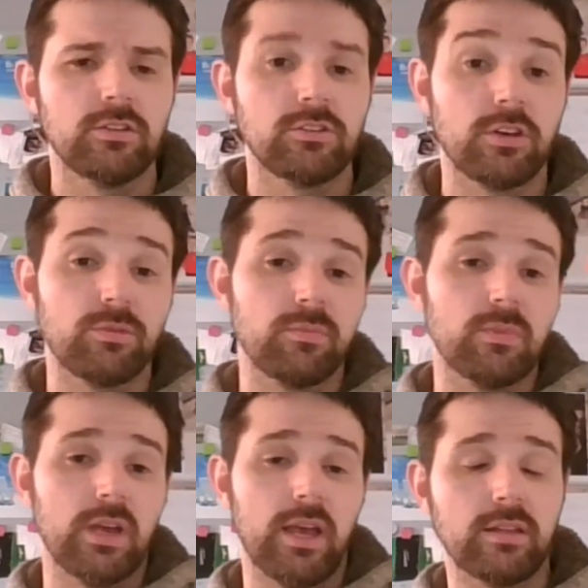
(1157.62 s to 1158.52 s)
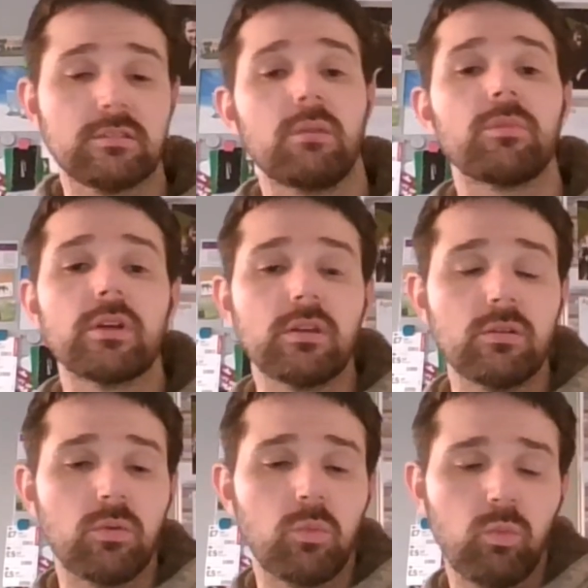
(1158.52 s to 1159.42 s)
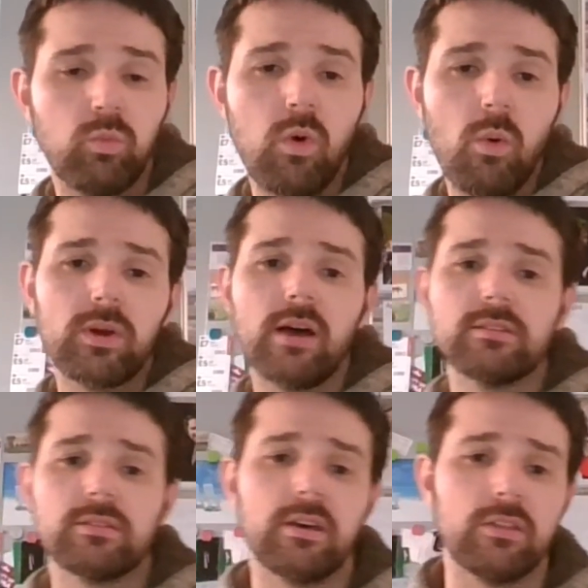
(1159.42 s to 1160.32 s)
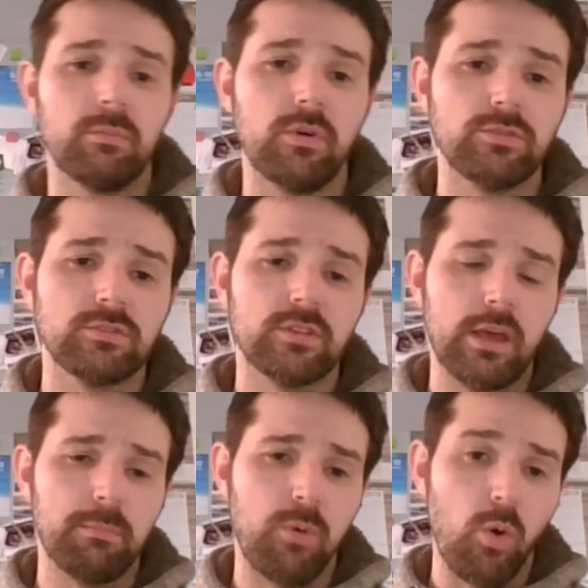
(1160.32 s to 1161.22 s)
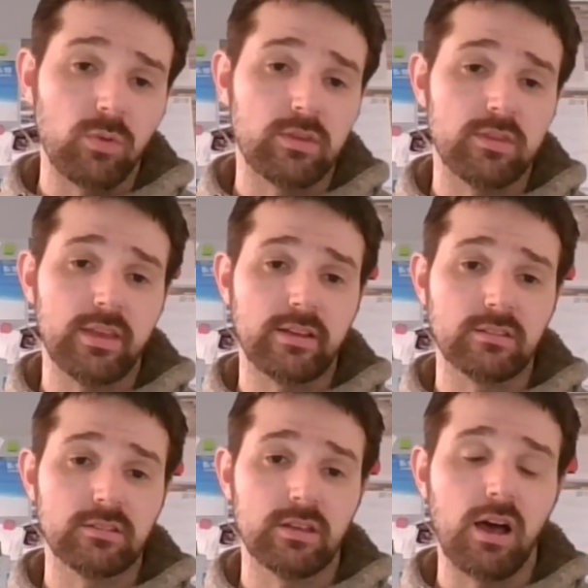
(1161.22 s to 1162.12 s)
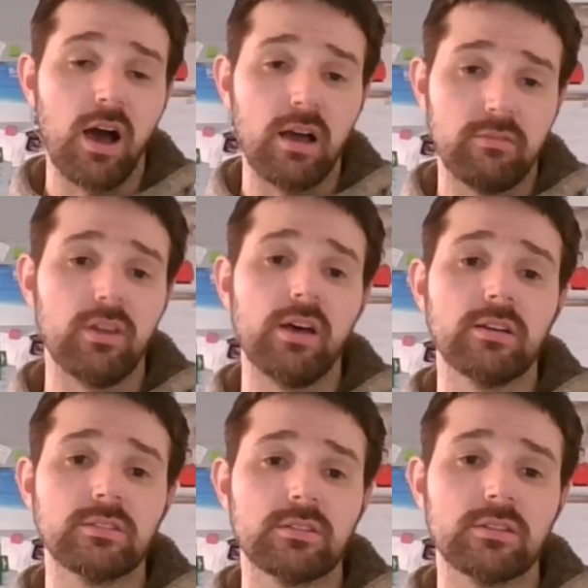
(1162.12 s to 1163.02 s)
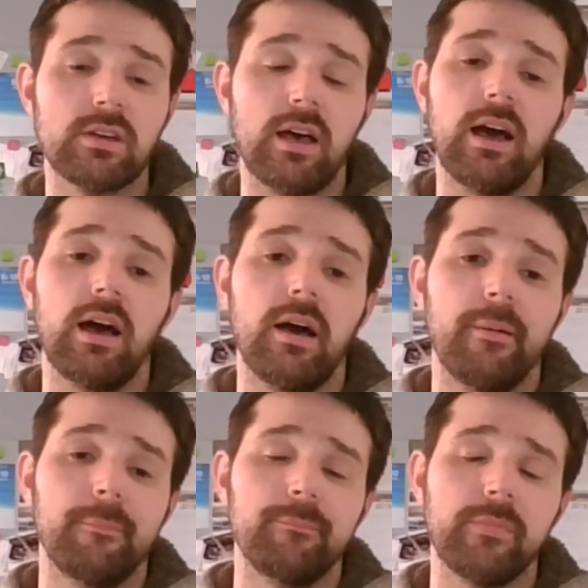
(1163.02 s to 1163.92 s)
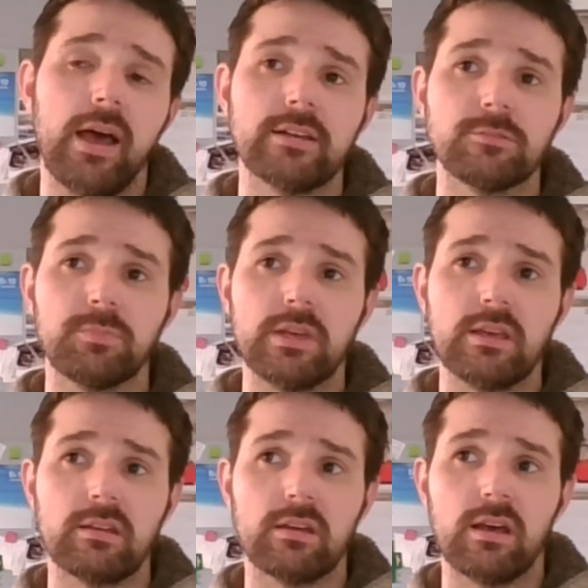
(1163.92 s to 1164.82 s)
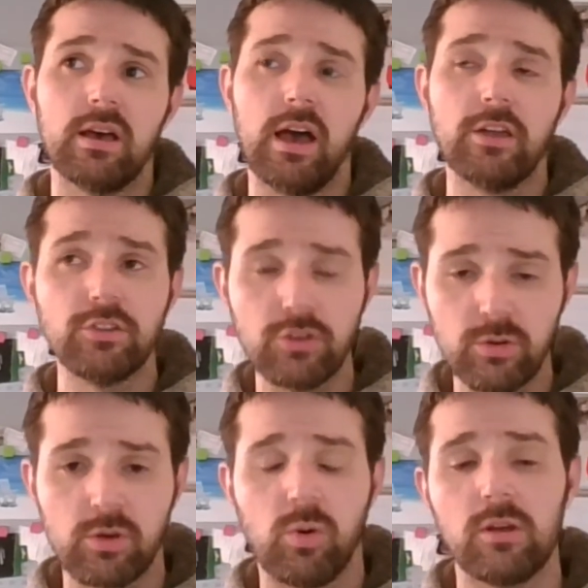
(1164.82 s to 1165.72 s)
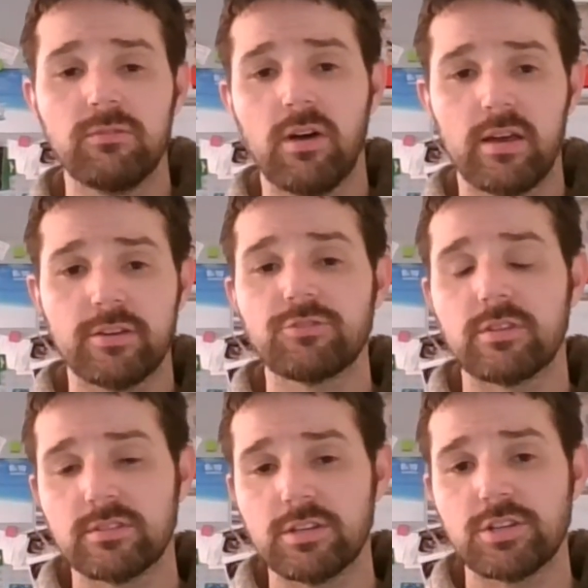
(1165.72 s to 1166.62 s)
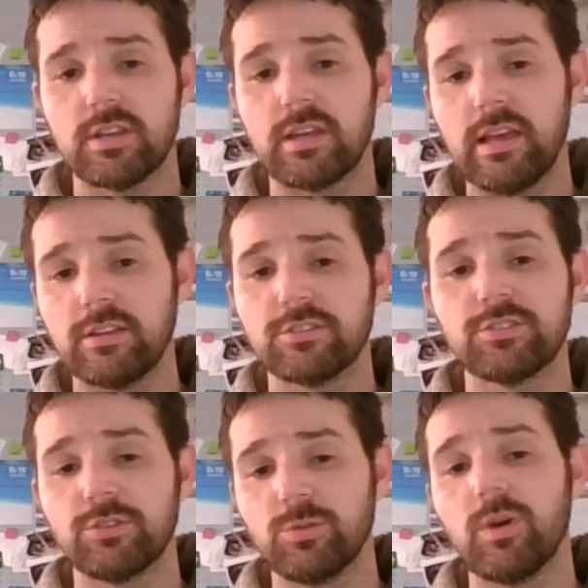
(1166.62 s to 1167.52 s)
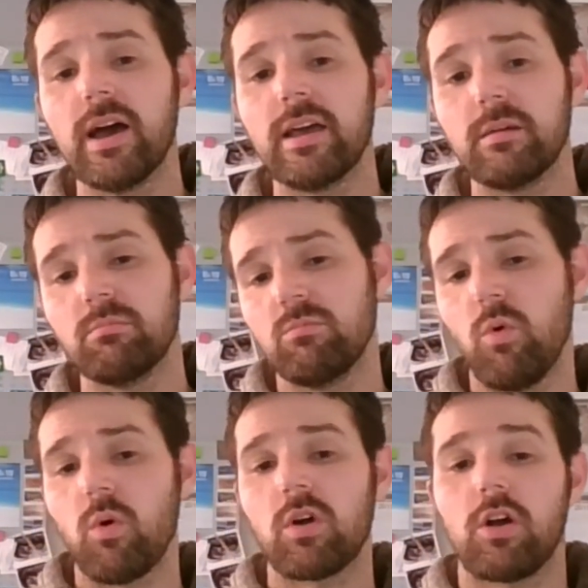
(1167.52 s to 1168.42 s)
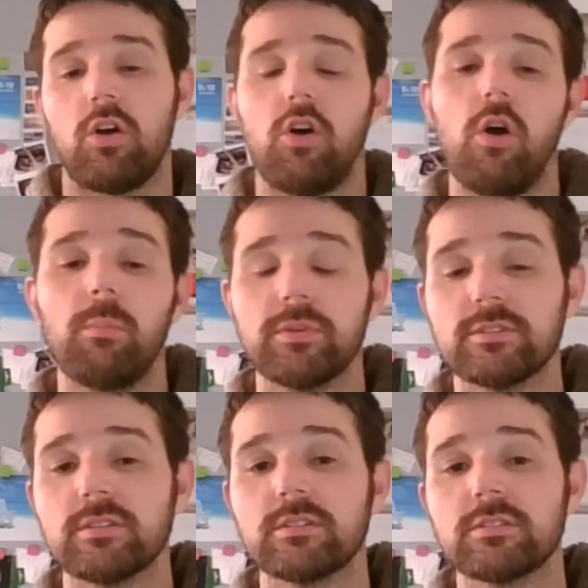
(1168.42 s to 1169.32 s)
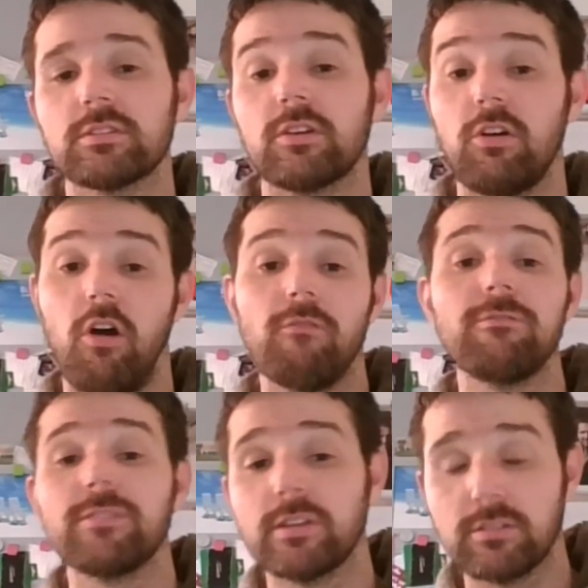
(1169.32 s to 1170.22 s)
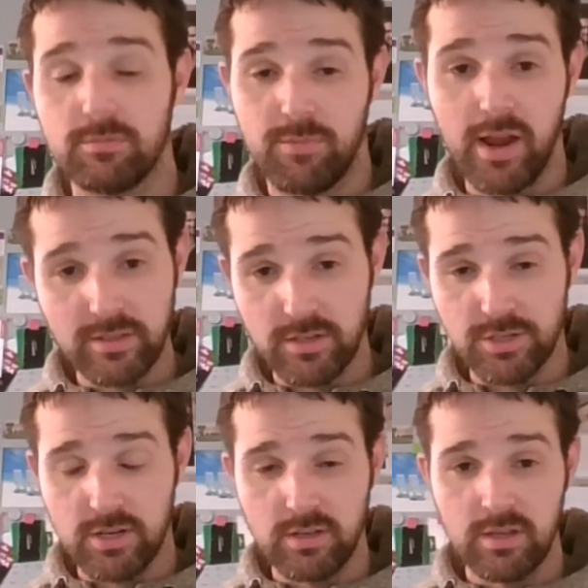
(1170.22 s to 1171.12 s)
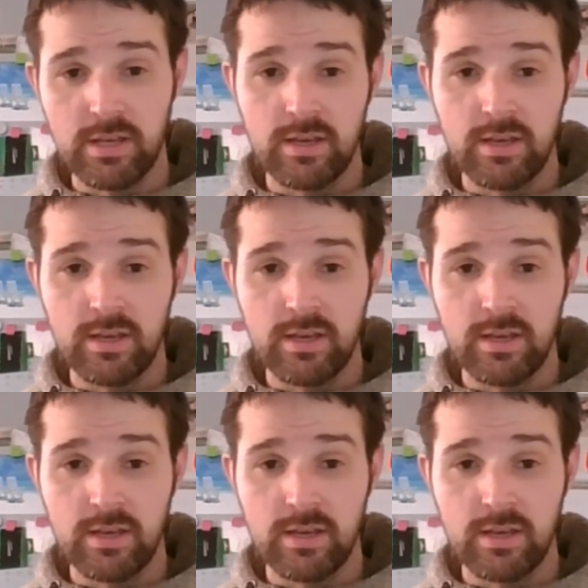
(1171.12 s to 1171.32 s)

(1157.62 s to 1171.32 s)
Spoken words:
So in summary, what would I say are the most important things that I've learned as being a newly qualified and transitioning into a more competent, confident practitioner?